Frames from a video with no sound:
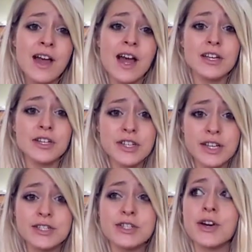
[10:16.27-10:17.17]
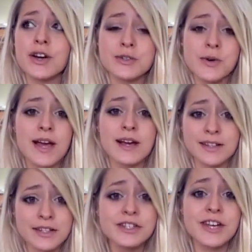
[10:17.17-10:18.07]
And usually I do go and try out and
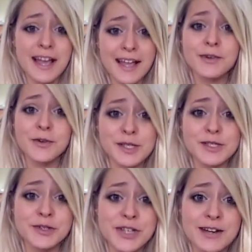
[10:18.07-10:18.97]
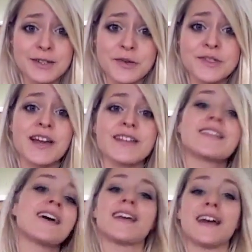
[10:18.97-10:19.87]
check all these new channels. Obviously,
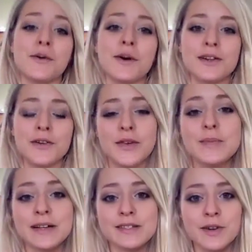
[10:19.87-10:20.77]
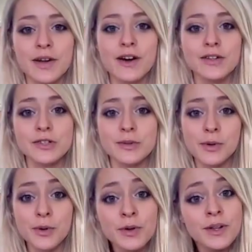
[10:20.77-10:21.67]
I get quite a lot of emails, so I can't do them
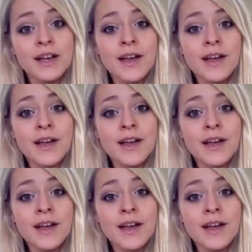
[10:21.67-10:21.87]
all.